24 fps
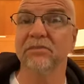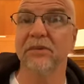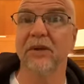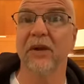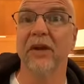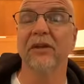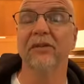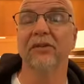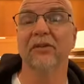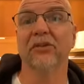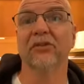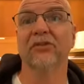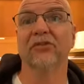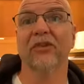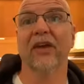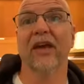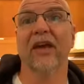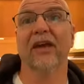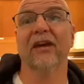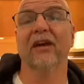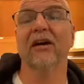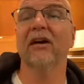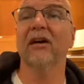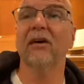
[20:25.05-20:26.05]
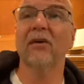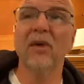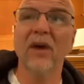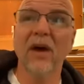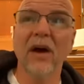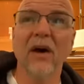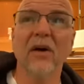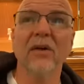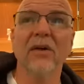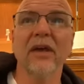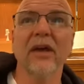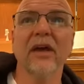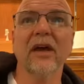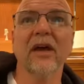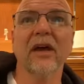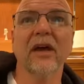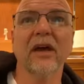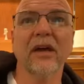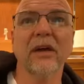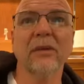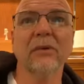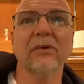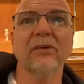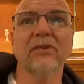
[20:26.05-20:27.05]
Right? You're saying, oh, well,
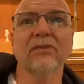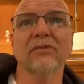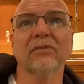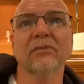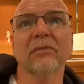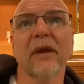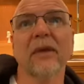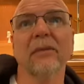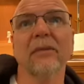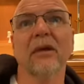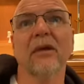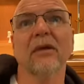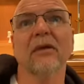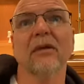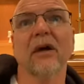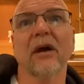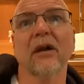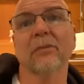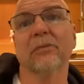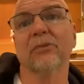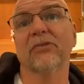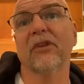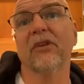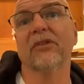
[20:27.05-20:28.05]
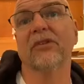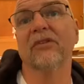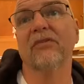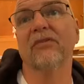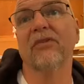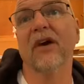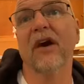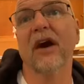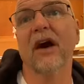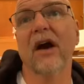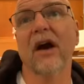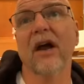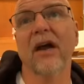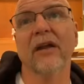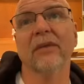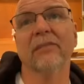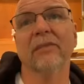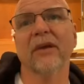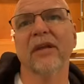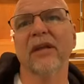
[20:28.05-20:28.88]
yeah, he was maybe 100% divine,